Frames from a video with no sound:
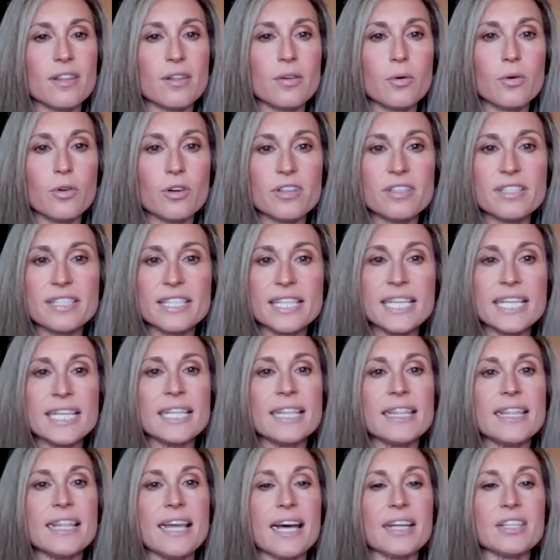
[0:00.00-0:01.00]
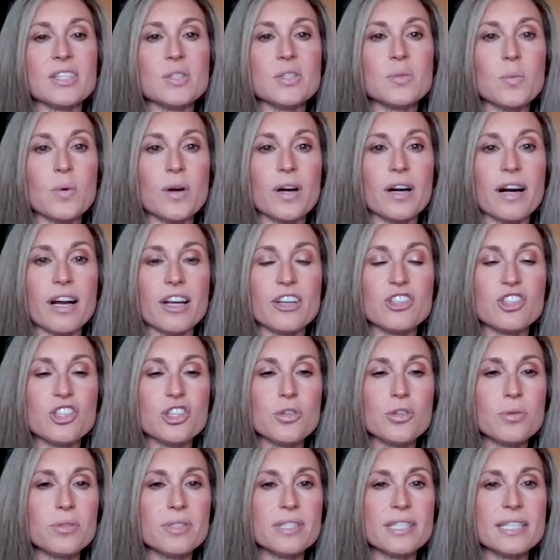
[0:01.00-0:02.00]
of the horse in, that's where I
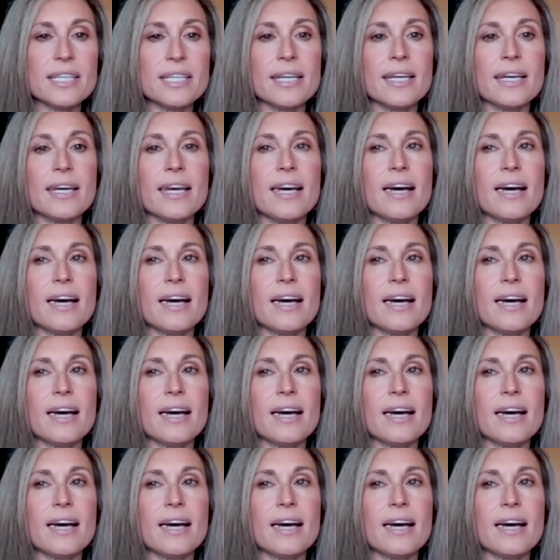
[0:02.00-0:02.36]
shoot.